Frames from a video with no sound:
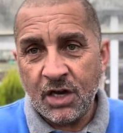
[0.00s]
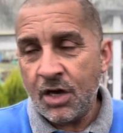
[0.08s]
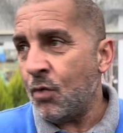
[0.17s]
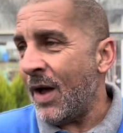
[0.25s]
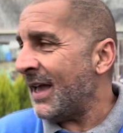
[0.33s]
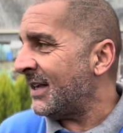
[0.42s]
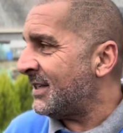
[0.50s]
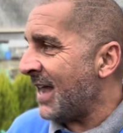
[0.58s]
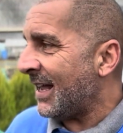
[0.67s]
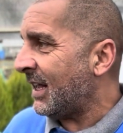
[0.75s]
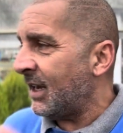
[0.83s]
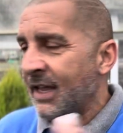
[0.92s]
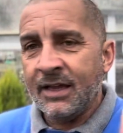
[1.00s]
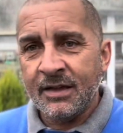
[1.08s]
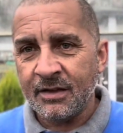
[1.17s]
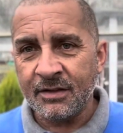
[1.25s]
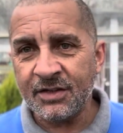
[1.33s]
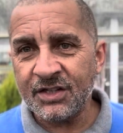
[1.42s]
were exactly
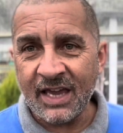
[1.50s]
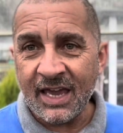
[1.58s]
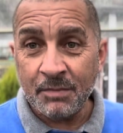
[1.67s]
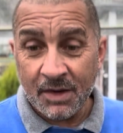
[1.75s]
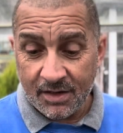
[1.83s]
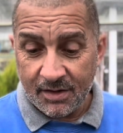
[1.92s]
the same.